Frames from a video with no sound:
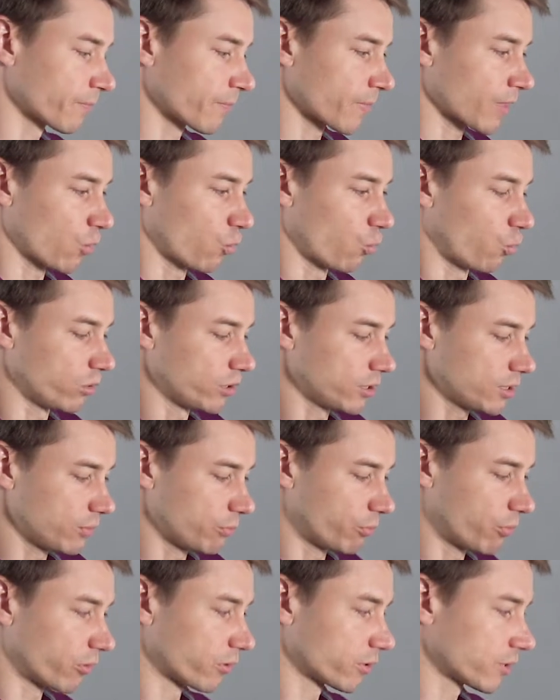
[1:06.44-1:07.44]
What is
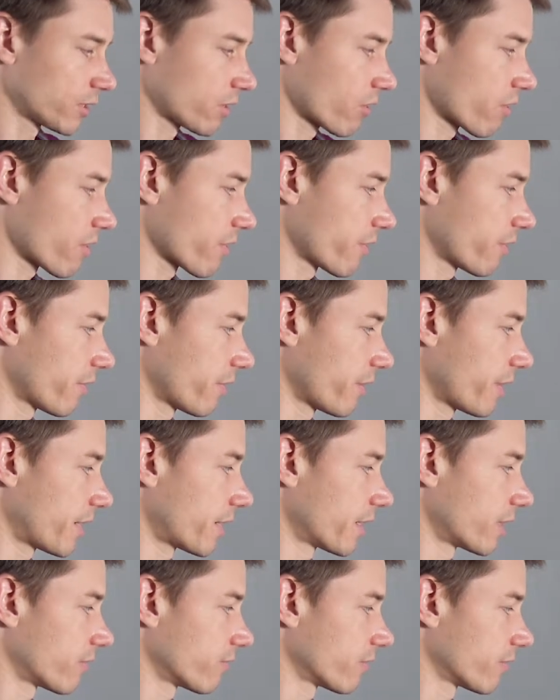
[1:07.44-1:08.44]
important that there
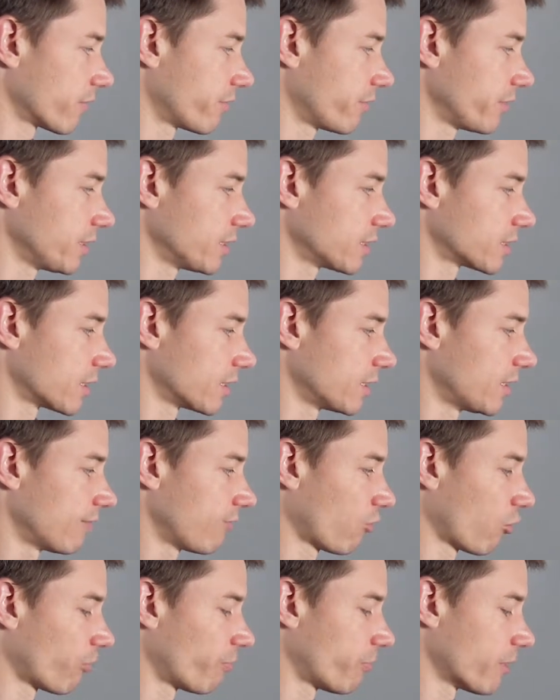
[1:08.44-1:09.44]
are these
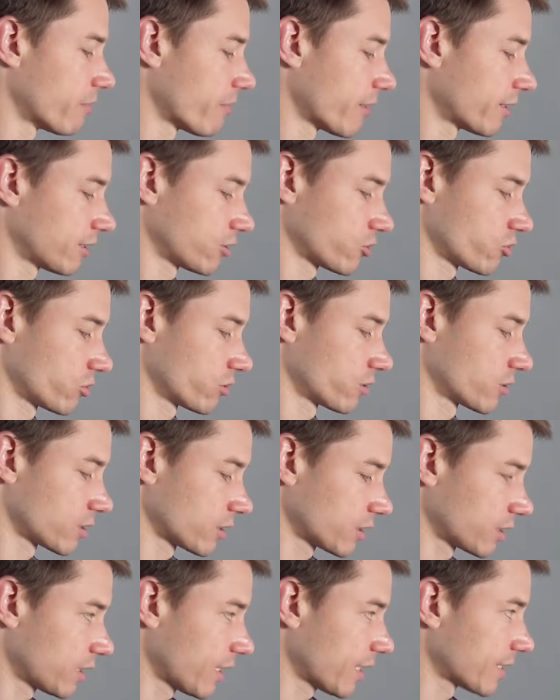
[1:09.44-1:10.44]
development managers,
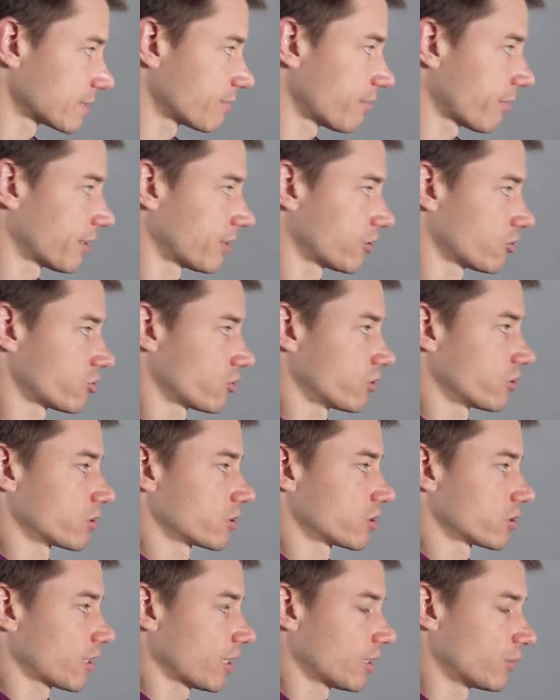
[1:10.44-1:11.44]
test
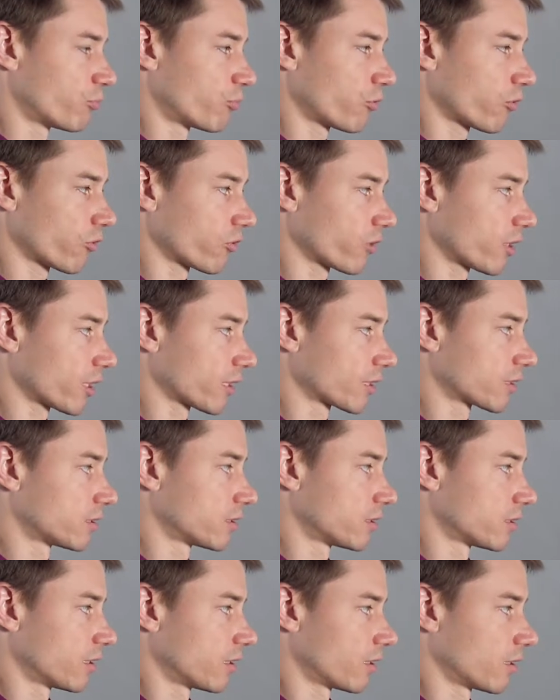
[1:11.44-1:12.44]
managers, and
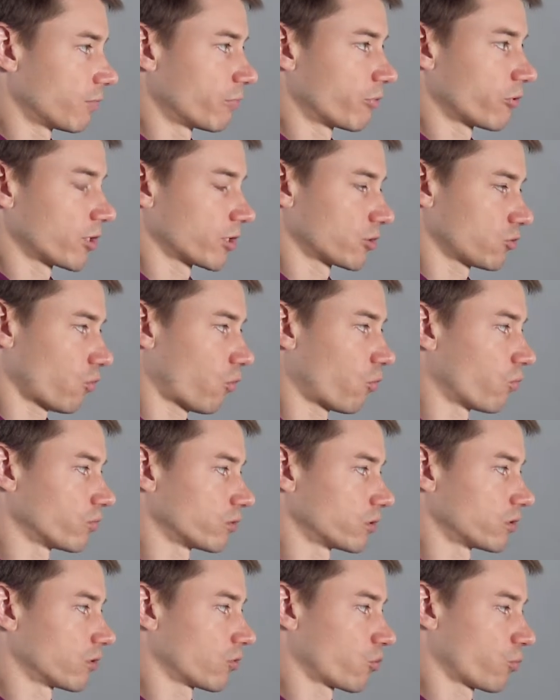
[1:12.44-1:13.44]
product
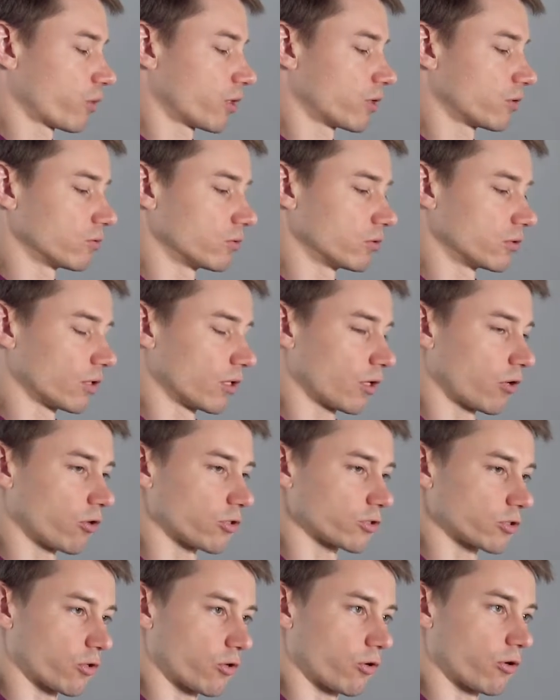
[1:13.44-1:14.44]
owner, or we could
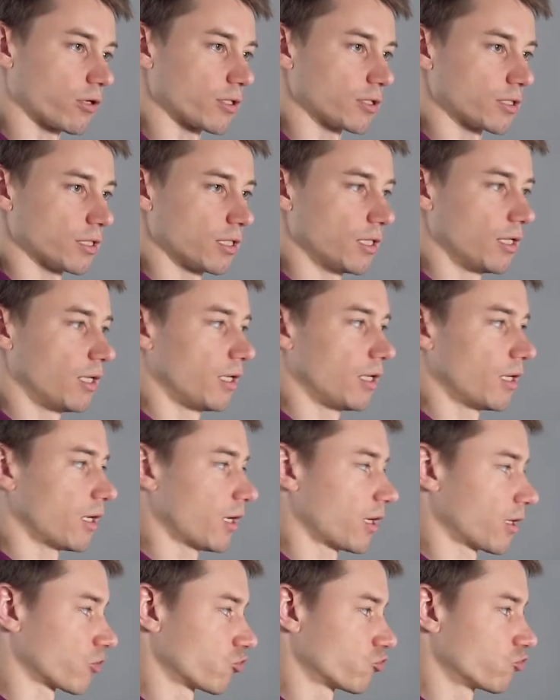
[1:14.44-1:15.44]
also call it
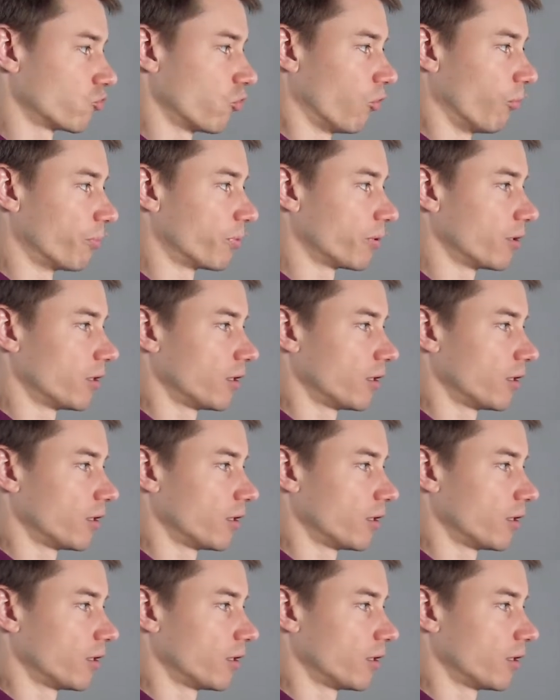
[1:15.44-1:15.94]
a group